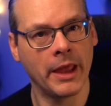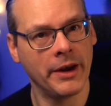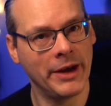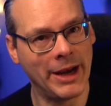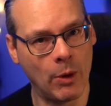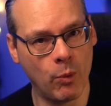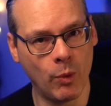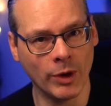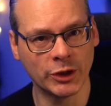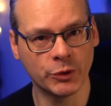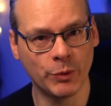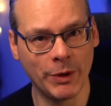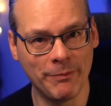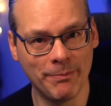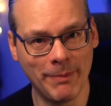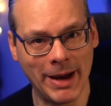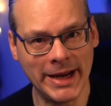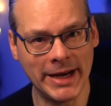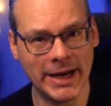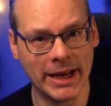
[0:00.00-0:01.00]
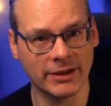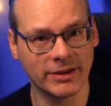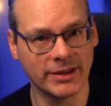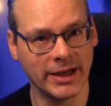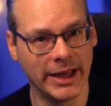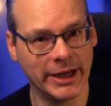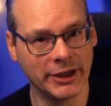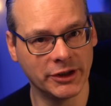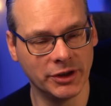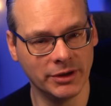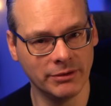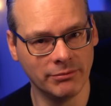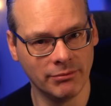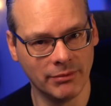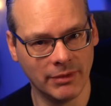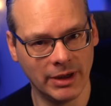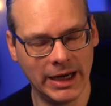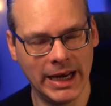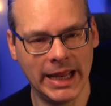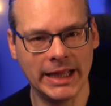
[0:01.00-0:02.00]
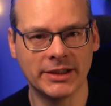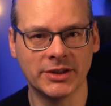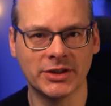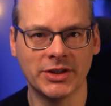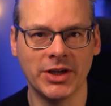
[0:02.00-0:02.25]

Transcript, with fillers: Now, once we've made our selection, let's